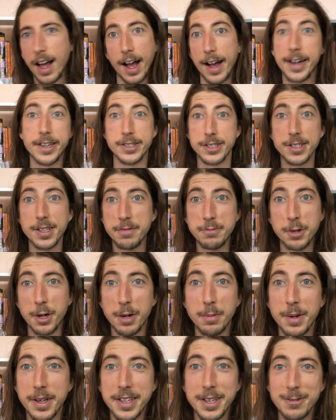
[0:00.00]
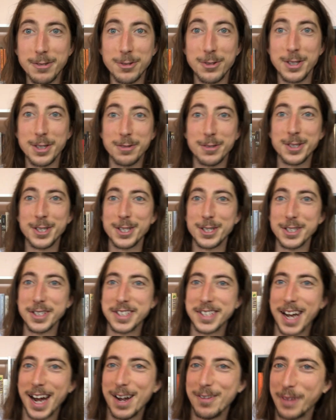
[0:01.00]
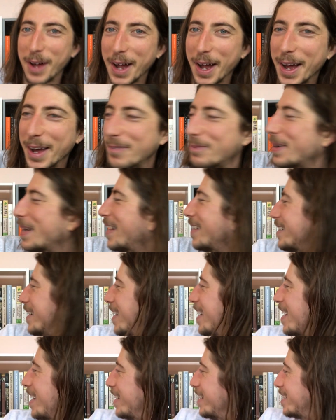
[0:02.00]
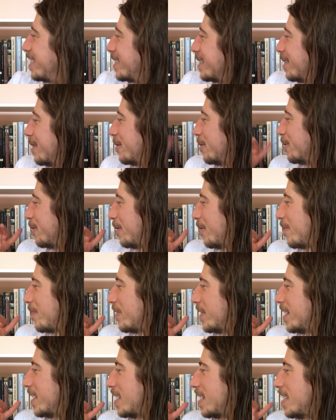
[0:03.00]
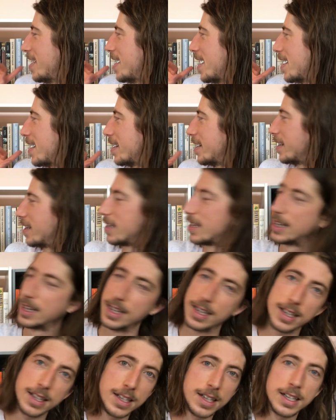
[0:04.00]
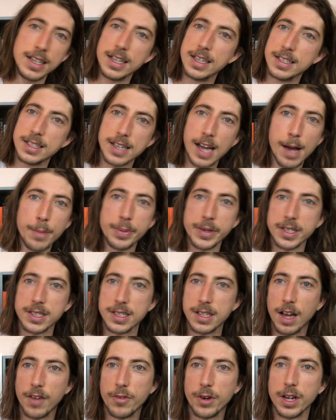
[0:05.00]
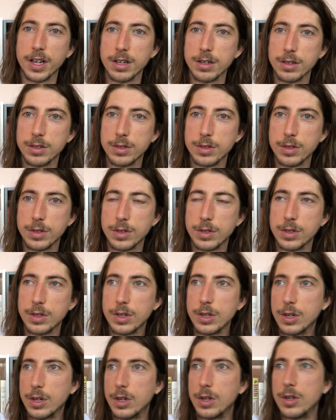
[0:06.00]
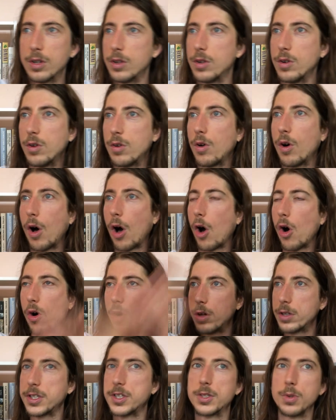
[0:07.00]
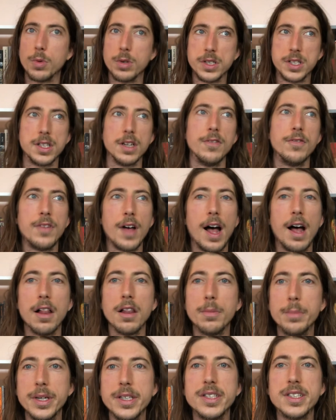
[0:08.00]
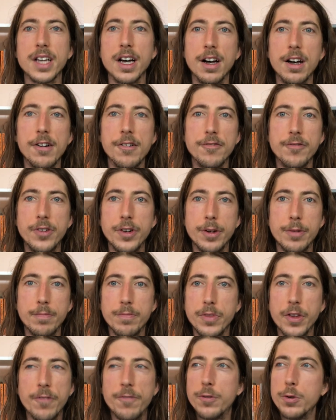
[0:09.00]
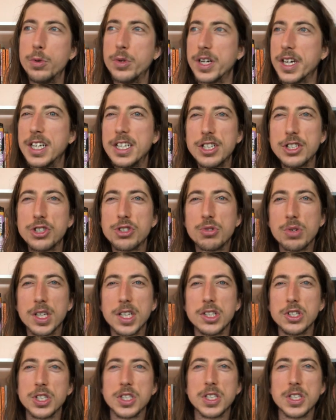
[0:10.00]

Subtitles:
I just love talking about that retreat. It was such a good time. But so he had topics covering all sorts of elements of the food industry and